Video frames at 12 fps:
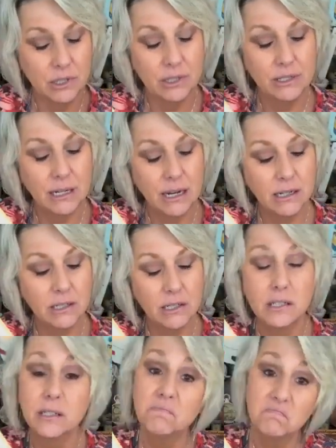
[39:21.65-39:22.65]
She looked at it.
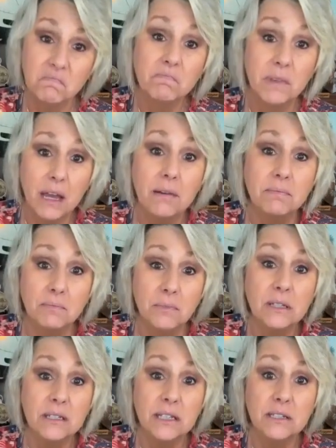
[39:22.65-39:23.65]
She said, Yeah,
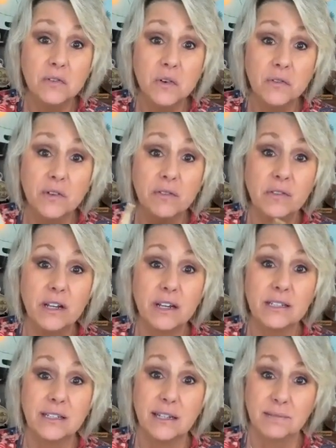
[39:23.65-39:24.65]
really says 450.
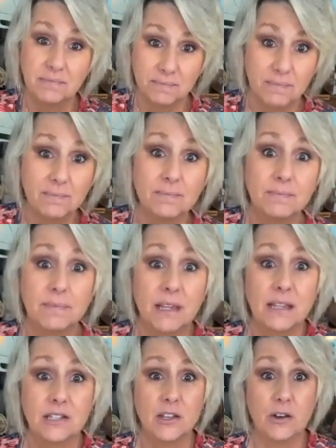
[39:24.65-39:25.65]
I said.
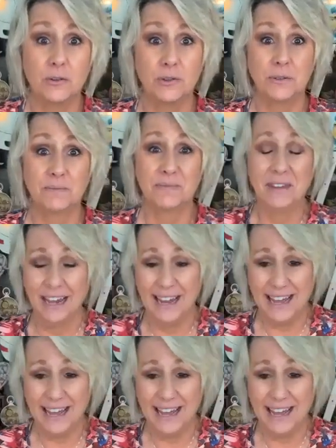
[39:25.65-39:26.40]
Sold.